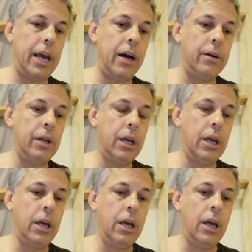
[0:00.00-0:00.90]
Now,
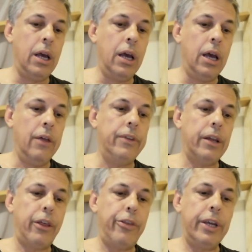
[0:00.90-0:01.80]
the
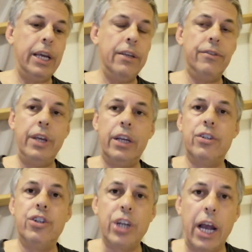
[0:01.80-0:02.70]
other thing is the
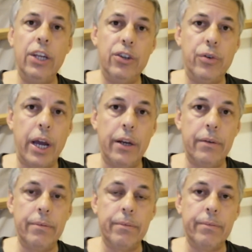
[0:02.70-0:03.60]
exchange rate
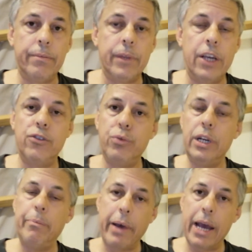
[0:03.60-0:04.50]
is
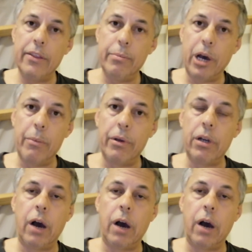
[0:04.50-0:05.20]
really bad at the moment.